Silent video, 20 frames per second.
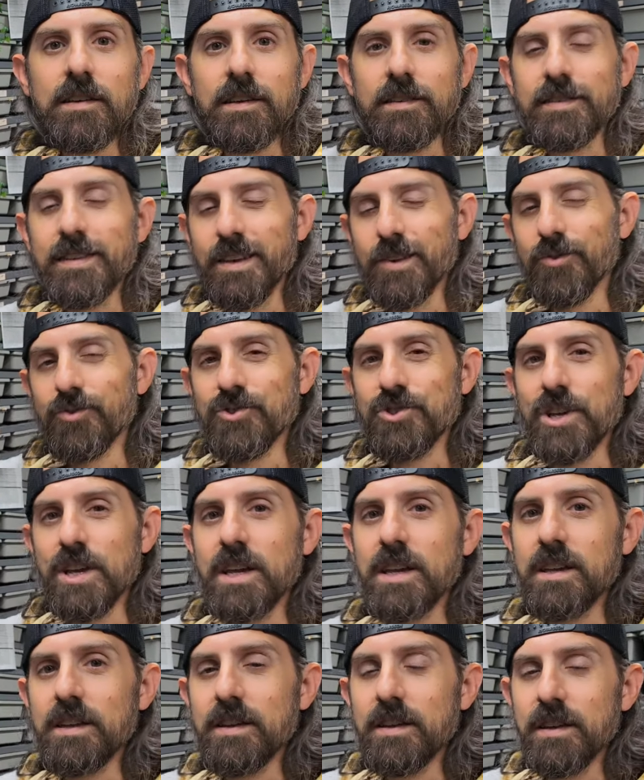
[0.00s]
a single
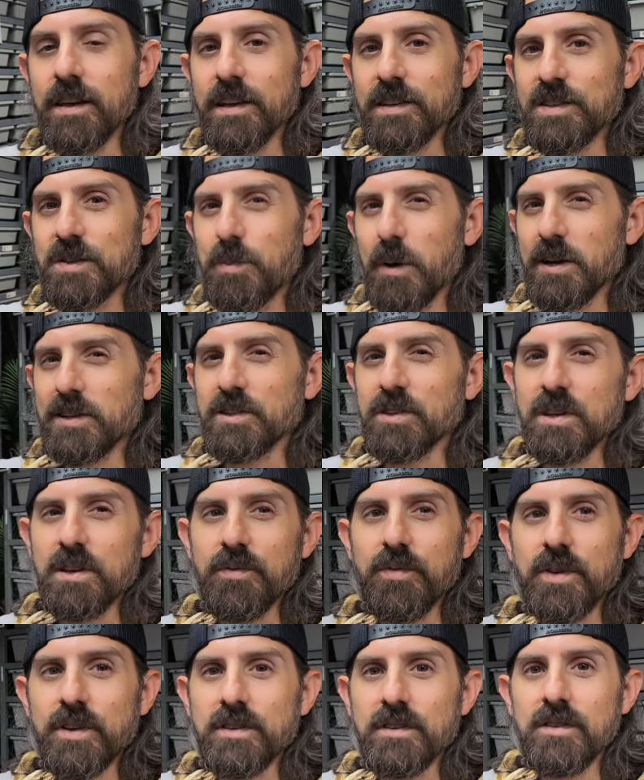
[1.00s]
gene, especially
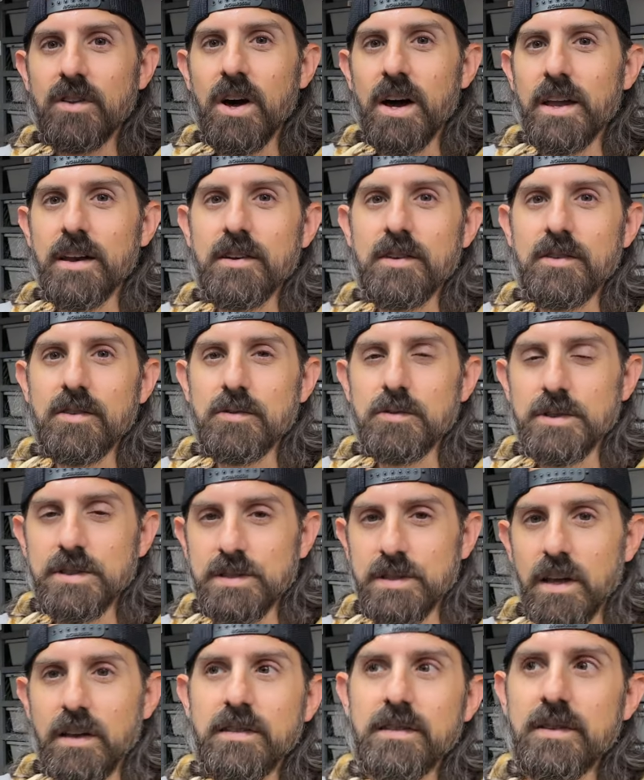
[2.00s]
if it's not a
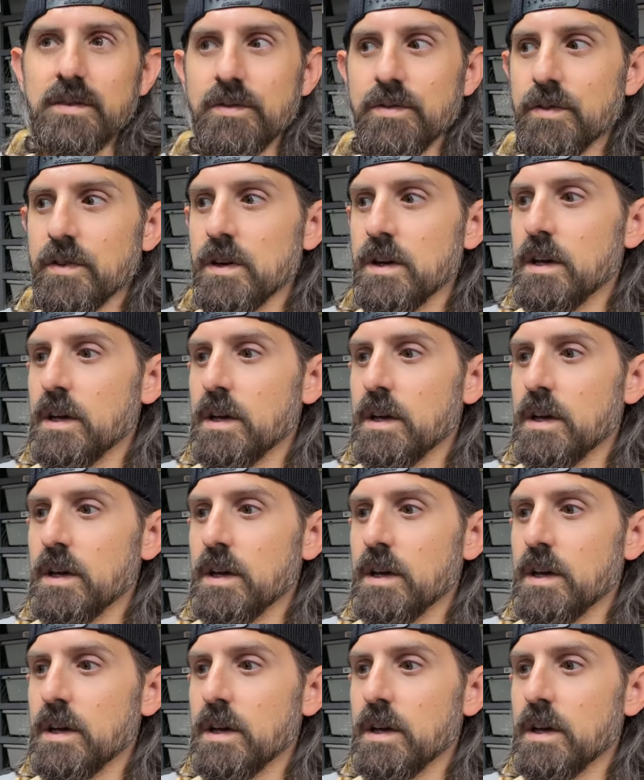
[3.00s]
recessive.